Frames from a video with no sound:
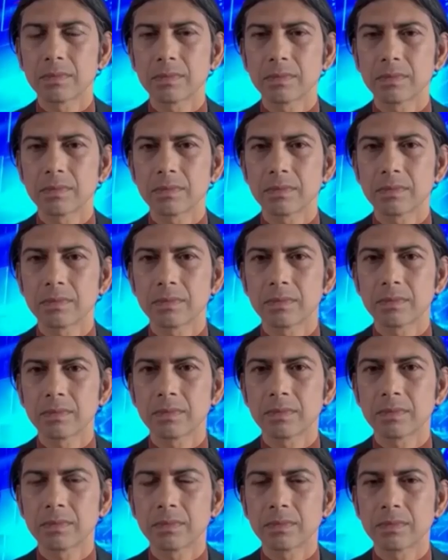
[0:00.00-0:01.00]

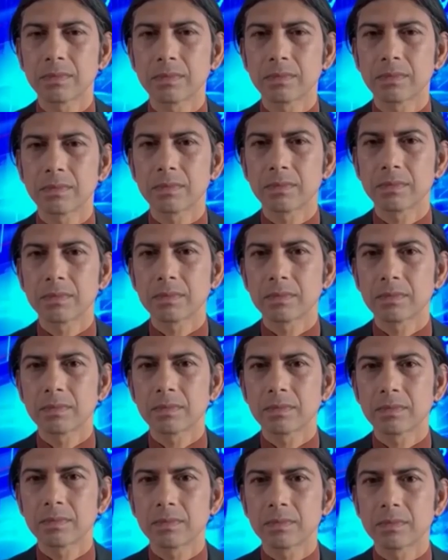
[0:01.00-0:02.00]

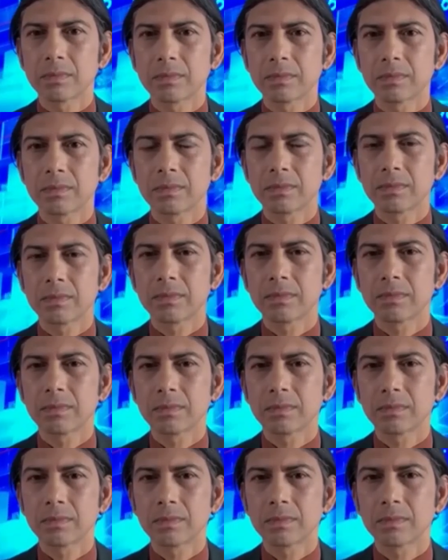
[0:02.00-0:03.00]

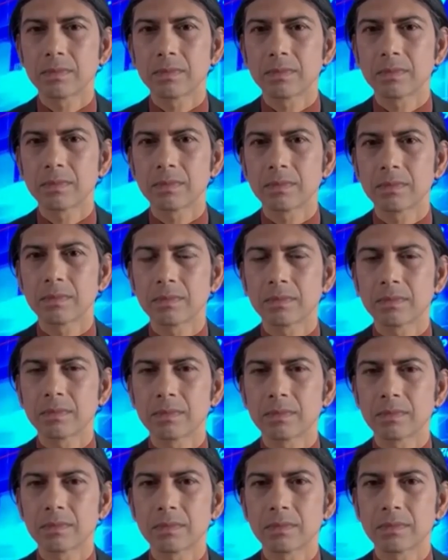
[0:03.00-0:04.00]

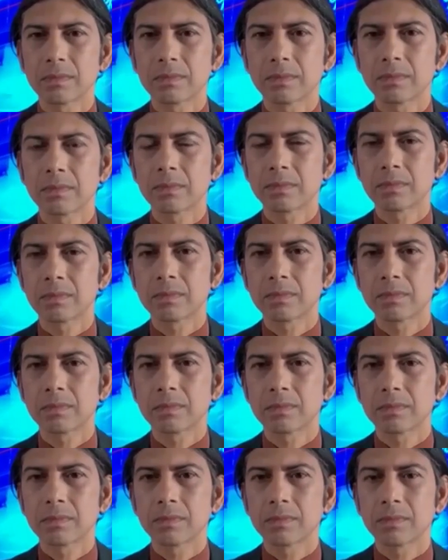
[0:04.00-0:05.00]

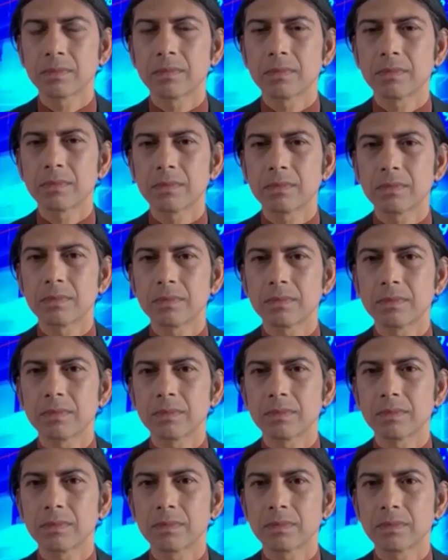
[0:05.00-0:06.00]

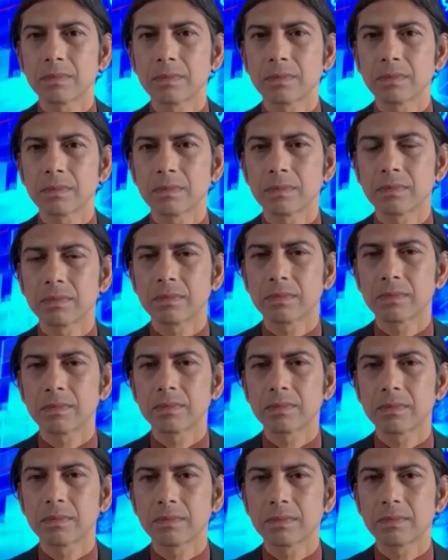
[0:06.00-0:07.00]

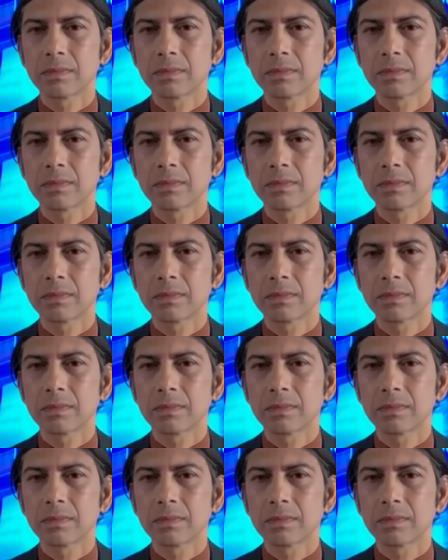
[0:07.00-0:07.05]
The person shown says nothing.